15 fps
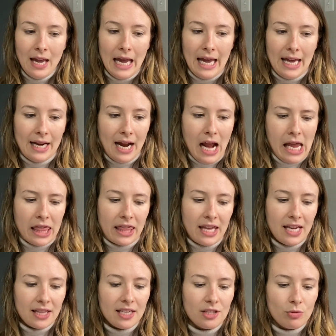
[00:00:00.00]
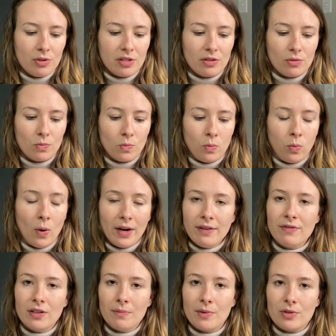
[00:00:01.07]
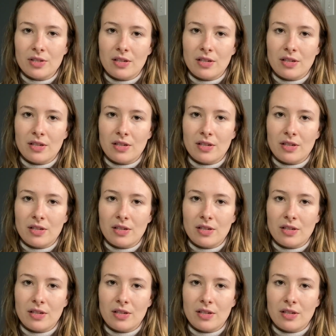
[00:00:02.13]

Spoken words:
And I think this was one of the most